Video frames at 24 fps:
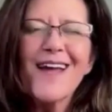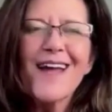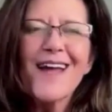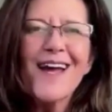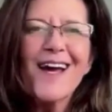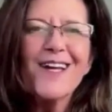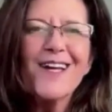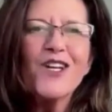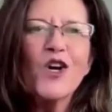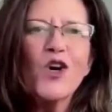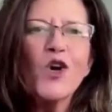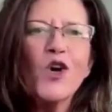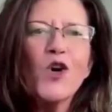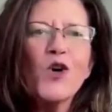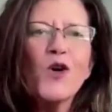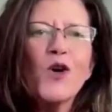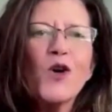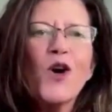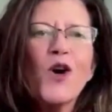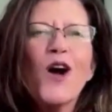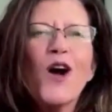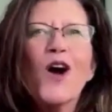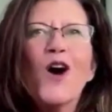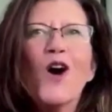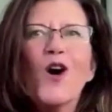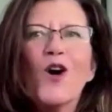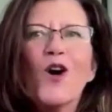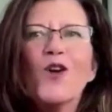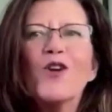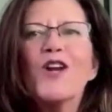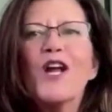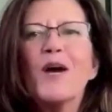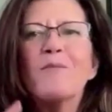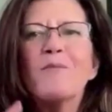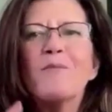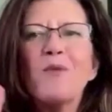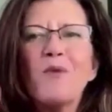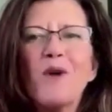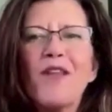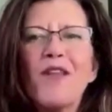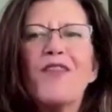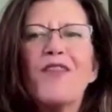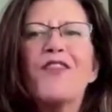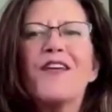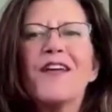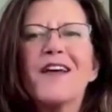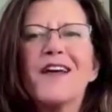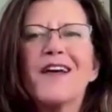and her her number
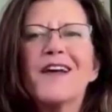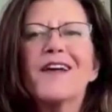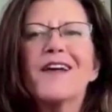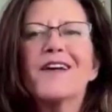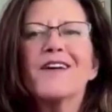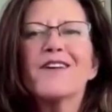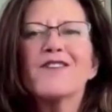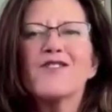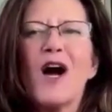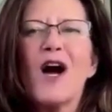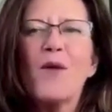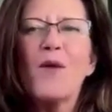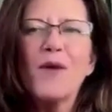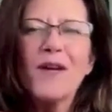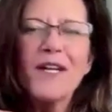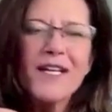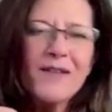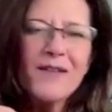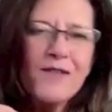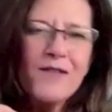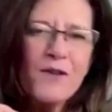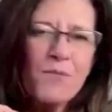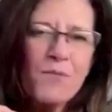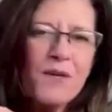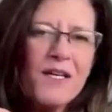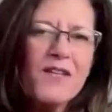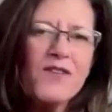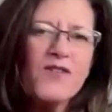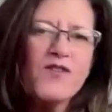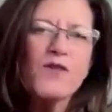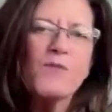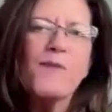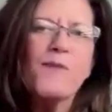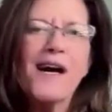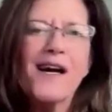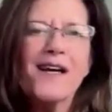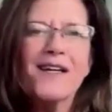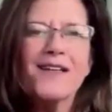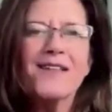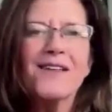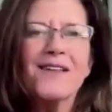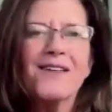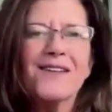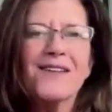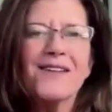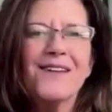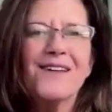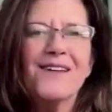one thing is I want to give you peace of mind.